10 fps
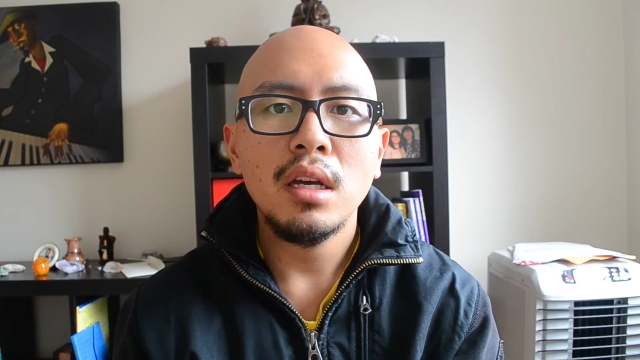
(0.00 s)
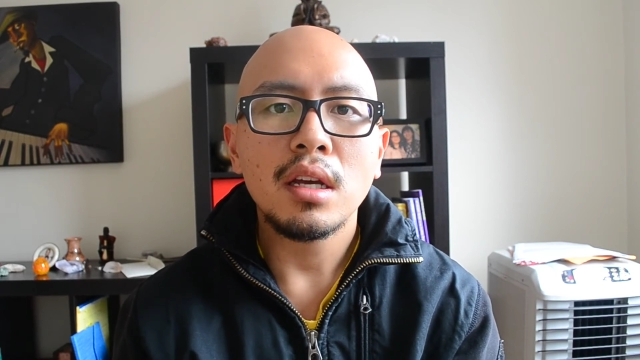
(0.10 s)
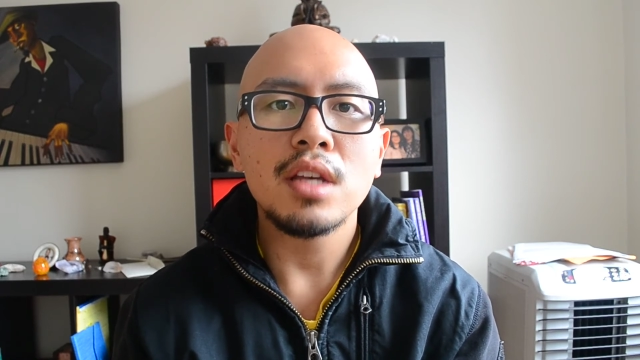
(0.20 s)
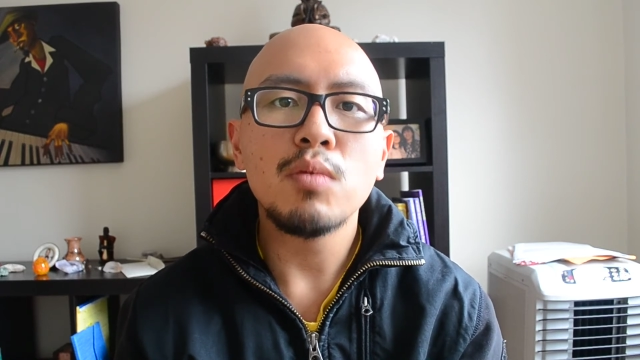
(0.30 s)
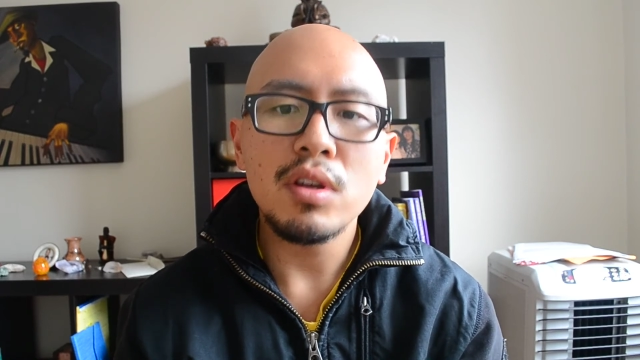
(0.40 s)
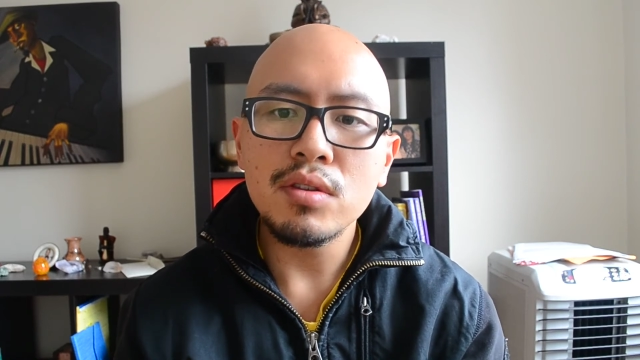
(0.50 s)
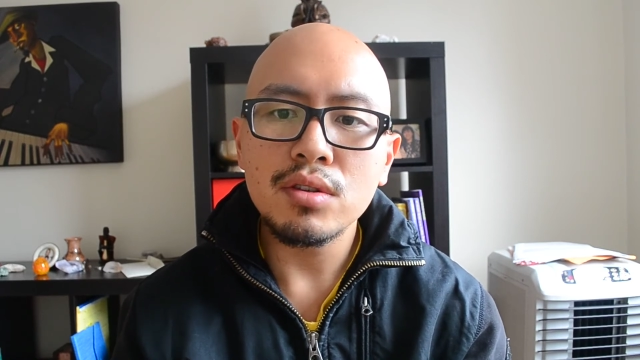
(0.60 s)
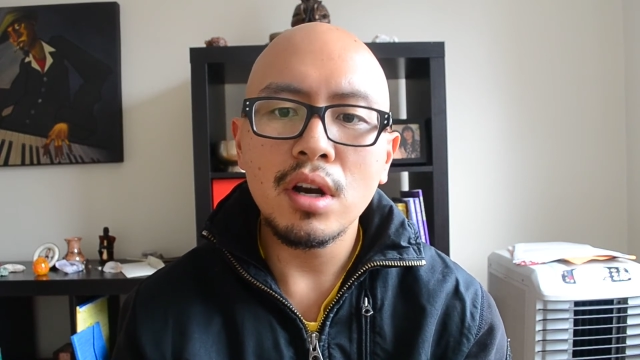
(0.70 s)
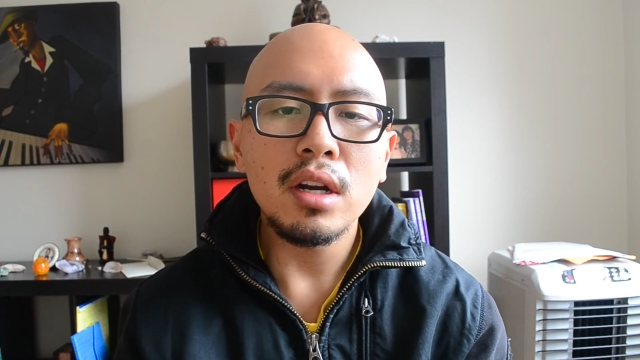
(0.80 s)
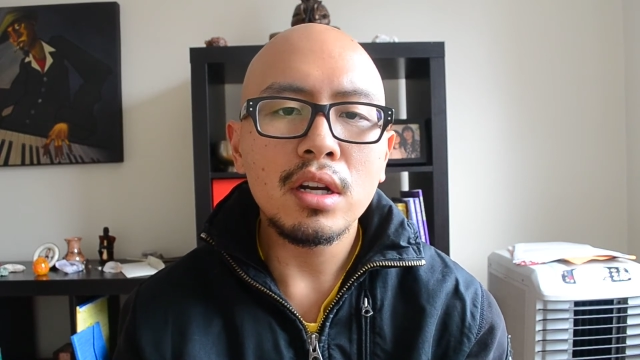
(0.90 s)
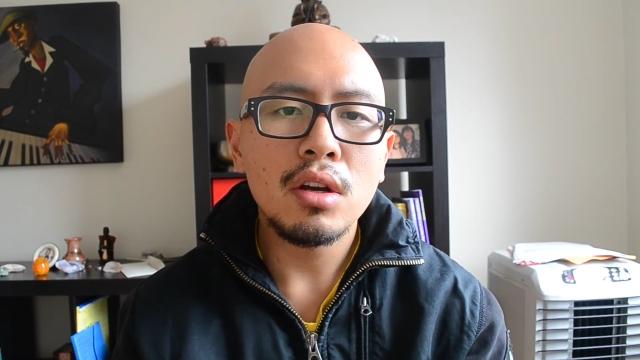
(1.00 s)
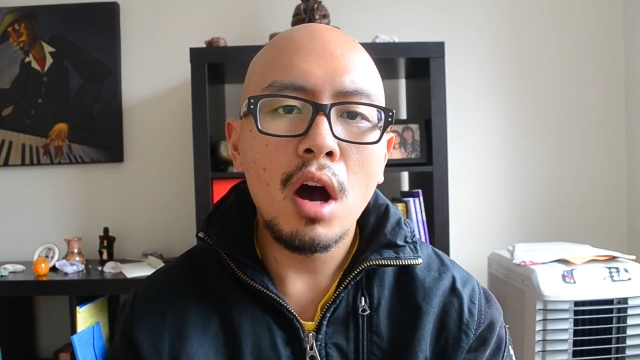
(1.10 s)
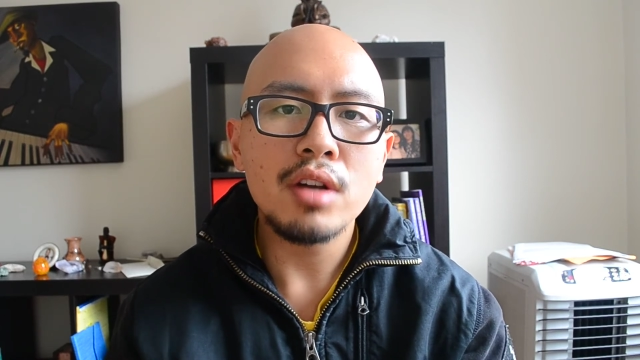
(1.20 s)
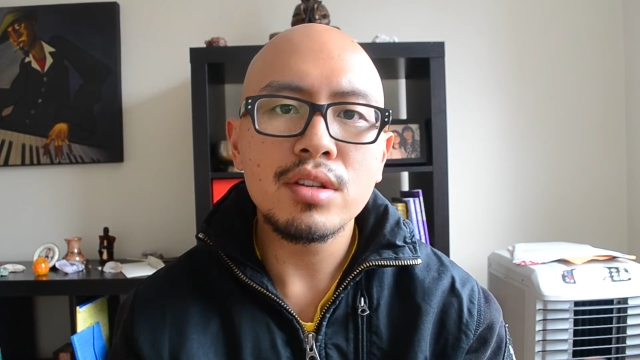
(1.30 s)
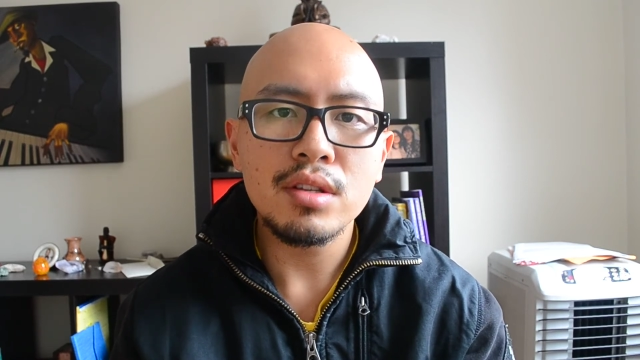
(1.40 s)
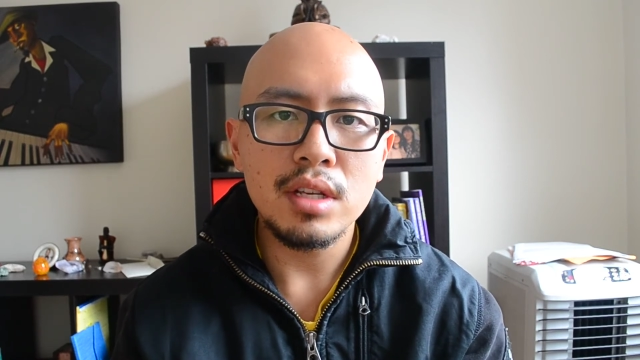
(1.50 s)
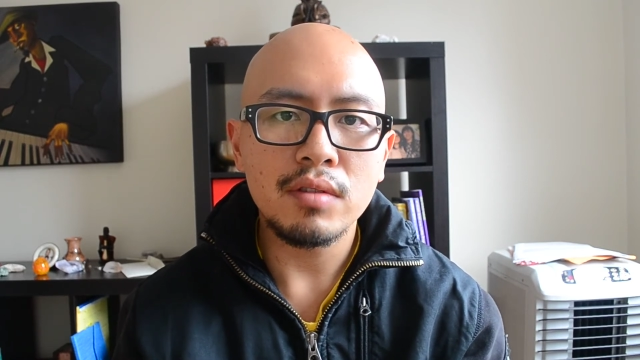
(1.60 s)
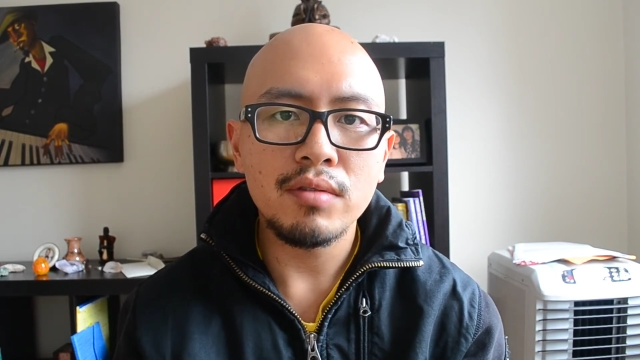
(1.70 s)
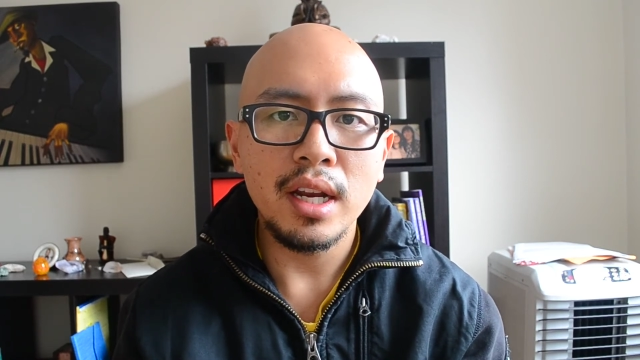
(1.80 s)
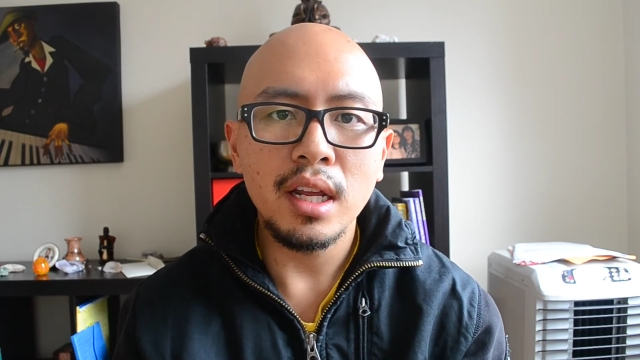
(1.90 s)
Because when you start consciously
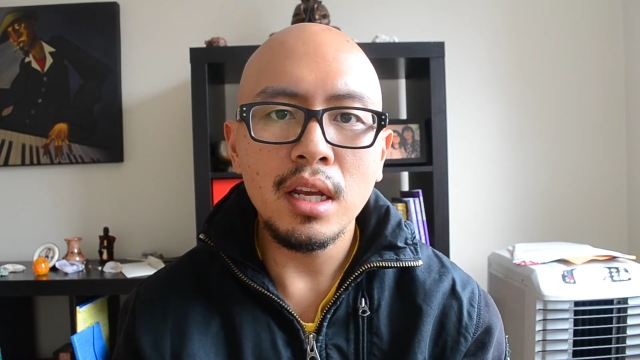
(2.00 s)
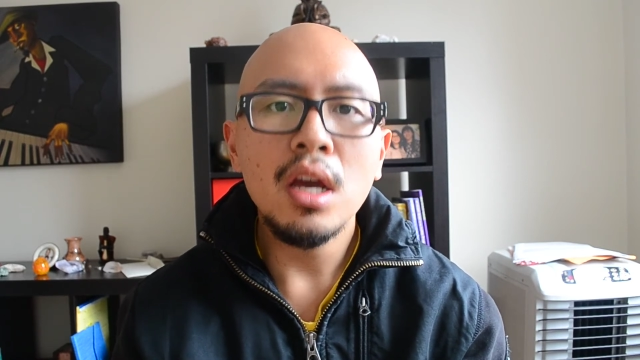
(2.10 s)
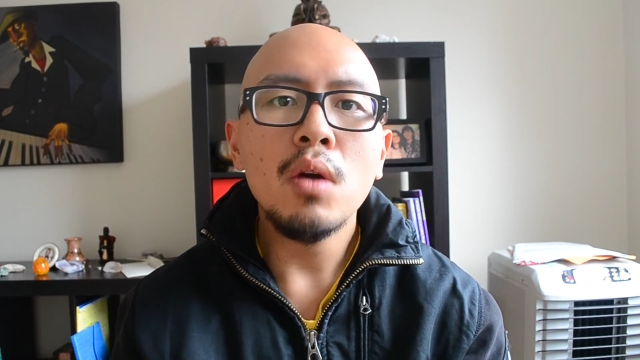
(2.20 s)
creating,